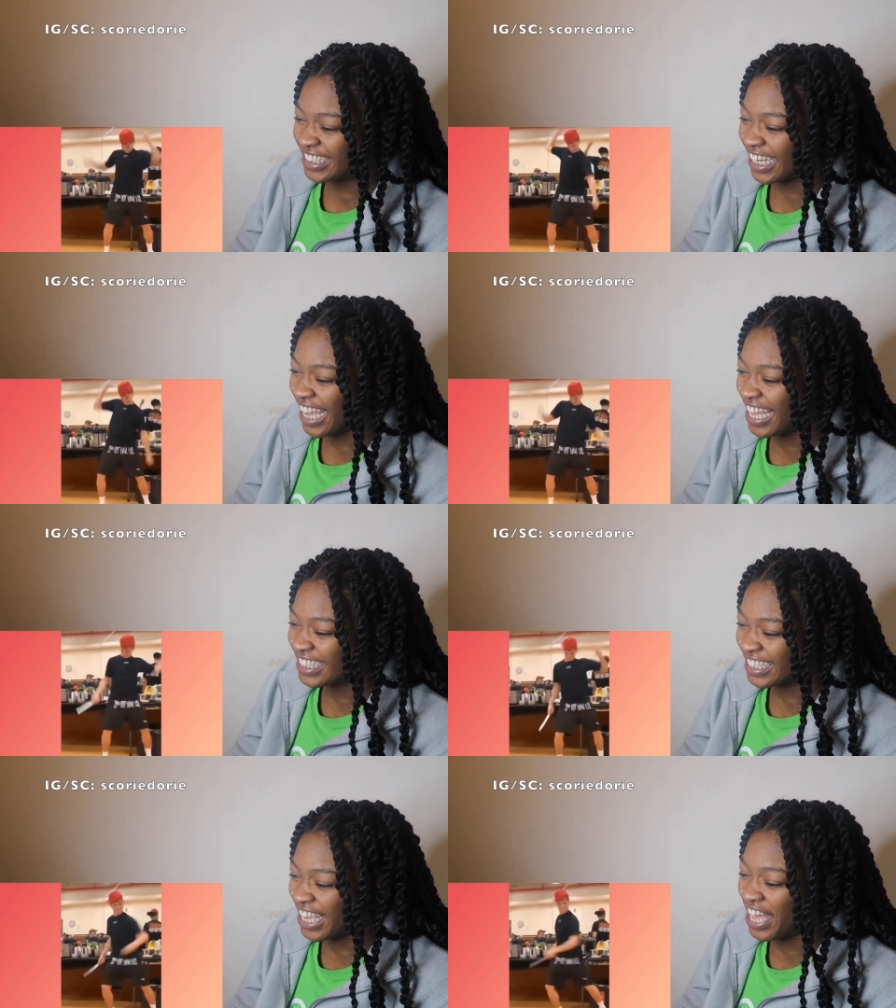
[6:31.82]

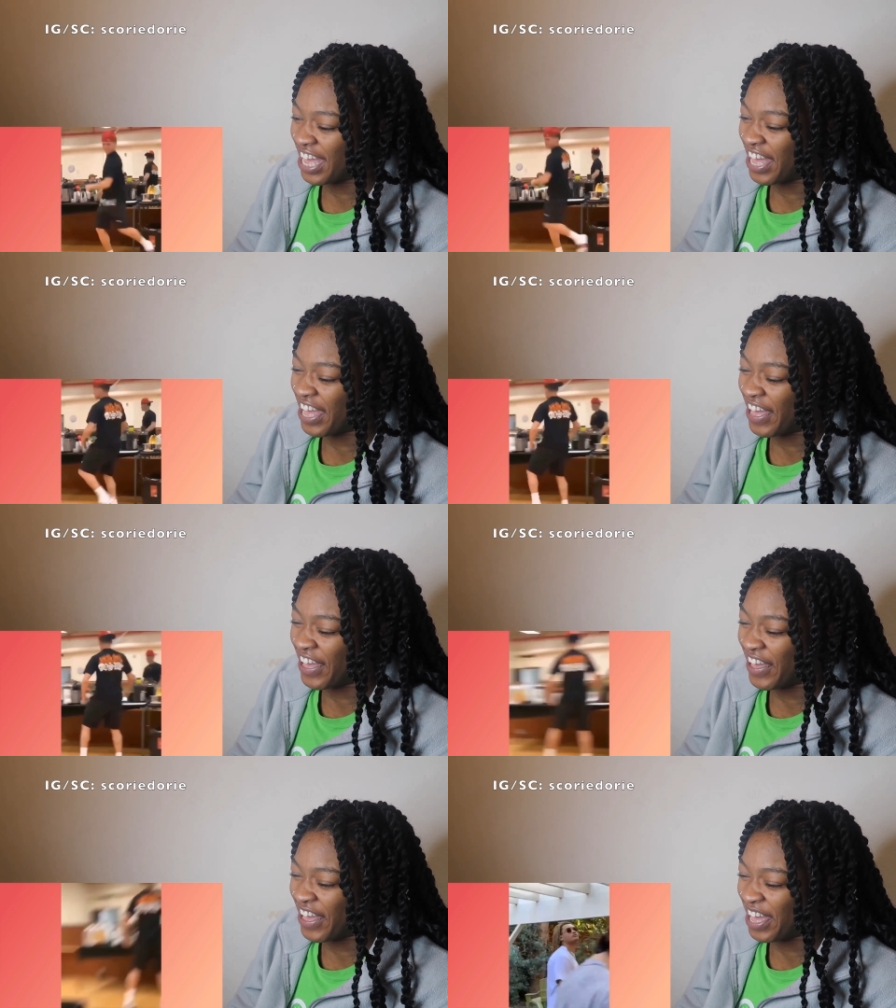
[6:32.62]
Shut
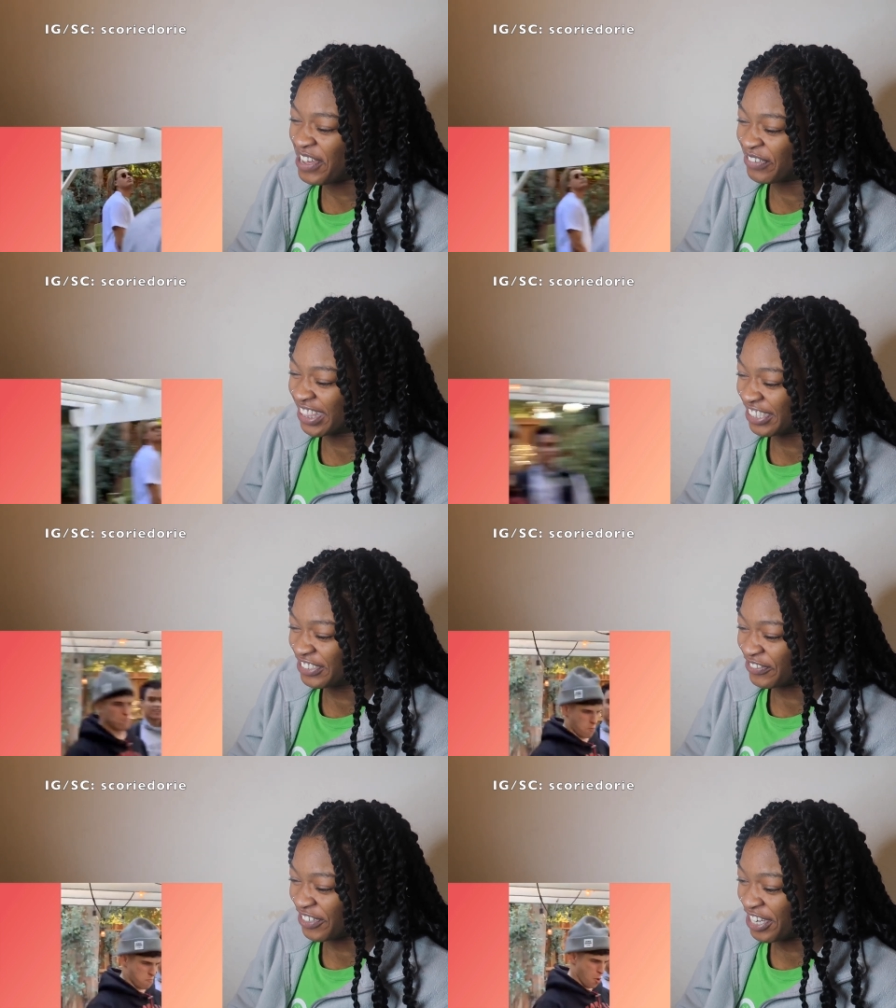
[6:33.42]
up with the
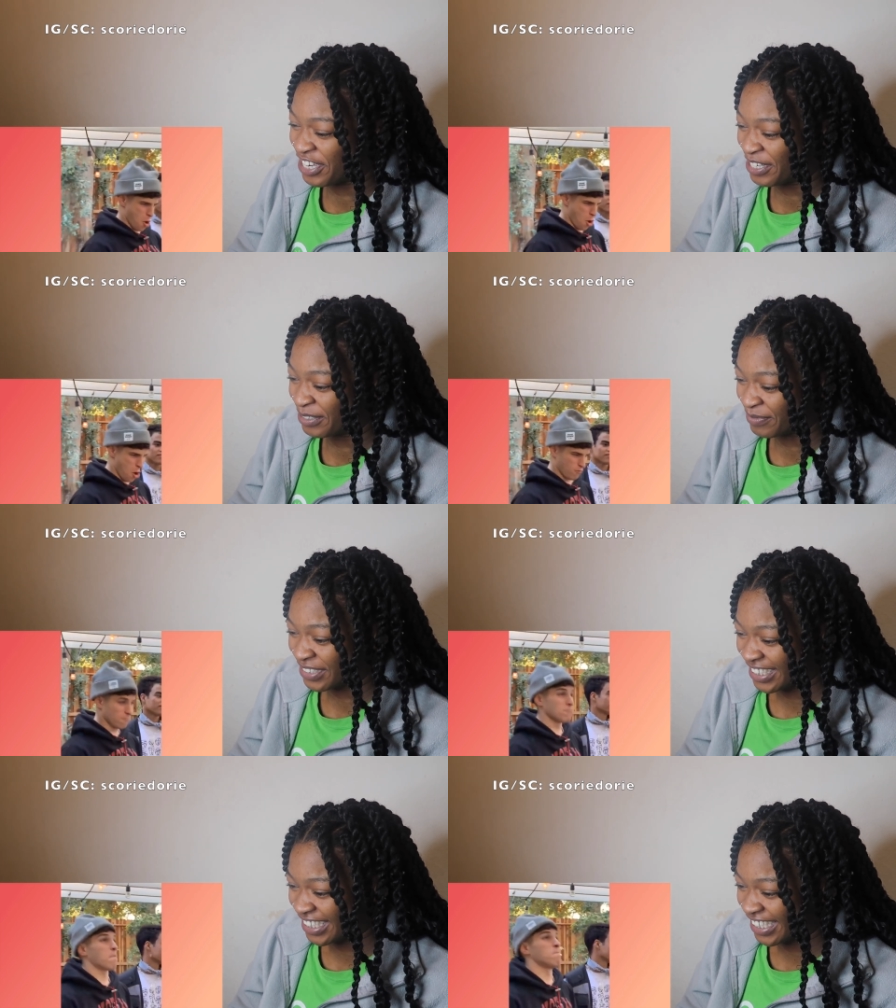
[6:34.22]
drums